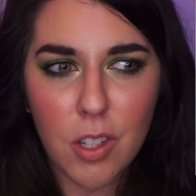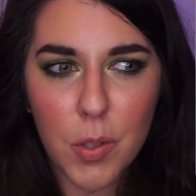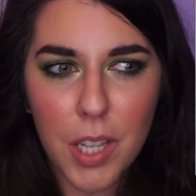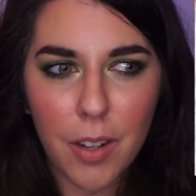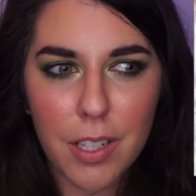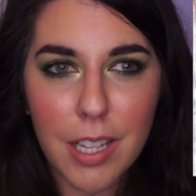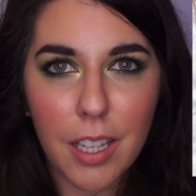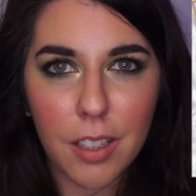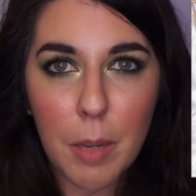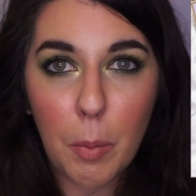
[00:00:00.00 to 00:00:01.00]
knows how to
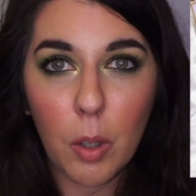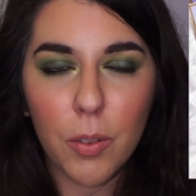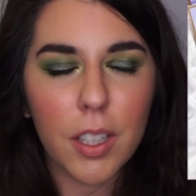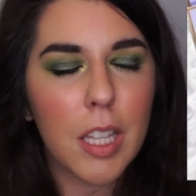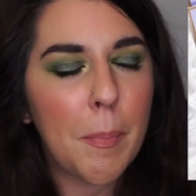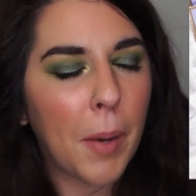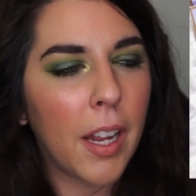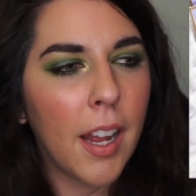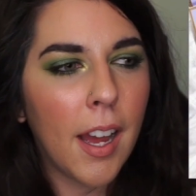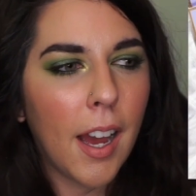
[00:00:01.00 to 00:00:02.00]
say it like perfectly,
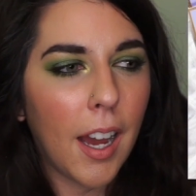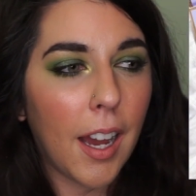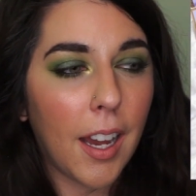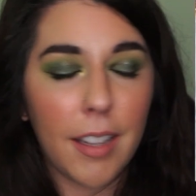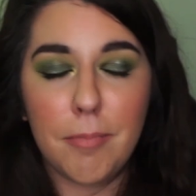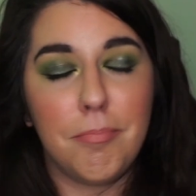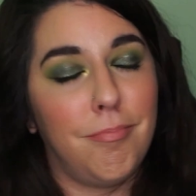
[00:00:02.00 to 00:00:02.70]
but I,